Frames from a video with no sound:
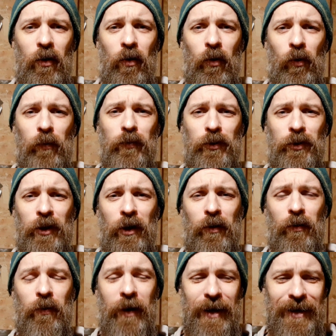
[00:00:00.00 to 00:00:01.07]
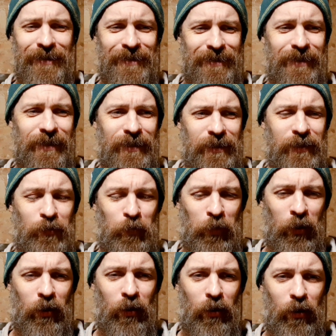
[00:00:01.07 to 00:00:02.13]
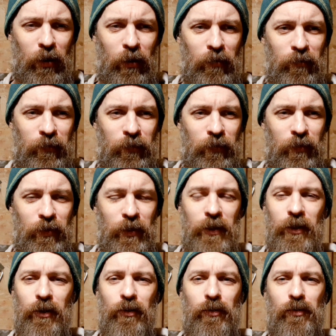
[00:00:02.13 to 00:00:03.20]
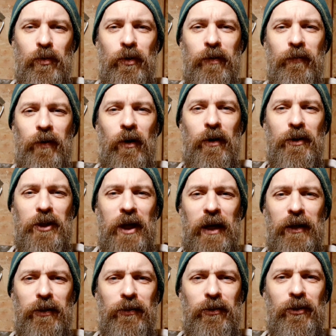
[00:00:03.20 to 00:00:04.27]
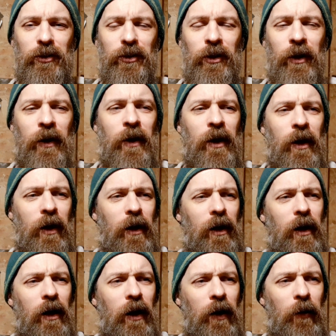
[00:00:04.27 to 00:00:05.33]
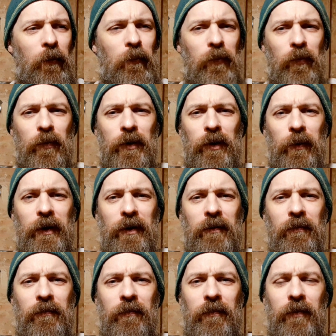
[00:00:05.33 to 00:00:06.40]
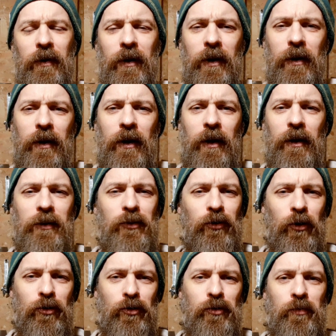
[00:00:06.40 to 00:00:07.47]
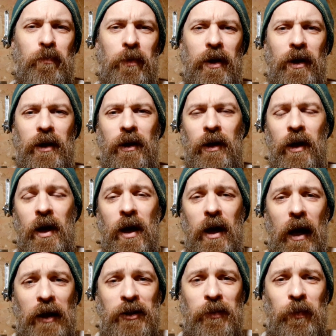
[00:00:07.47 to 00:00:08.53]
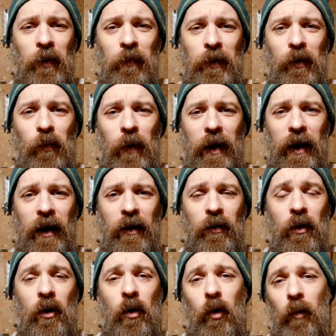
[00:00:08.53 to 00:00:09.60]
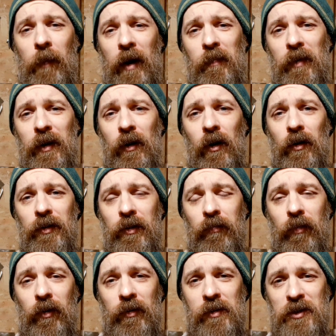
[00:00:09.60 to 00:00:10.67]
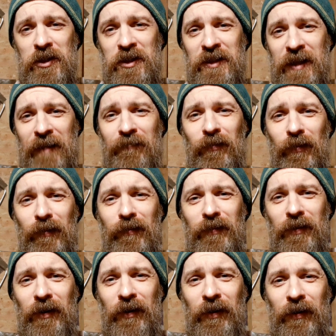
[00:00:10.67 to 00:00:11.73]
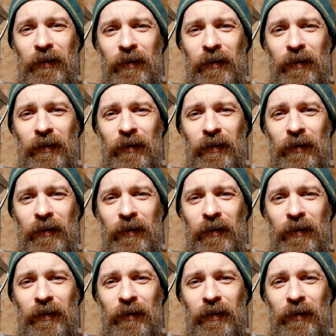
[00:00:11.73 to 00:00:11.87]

Also, as this is part of the Use What You've Got challenge that we're doing, it's not just me, as you're probably aware, or maybe not. There are several other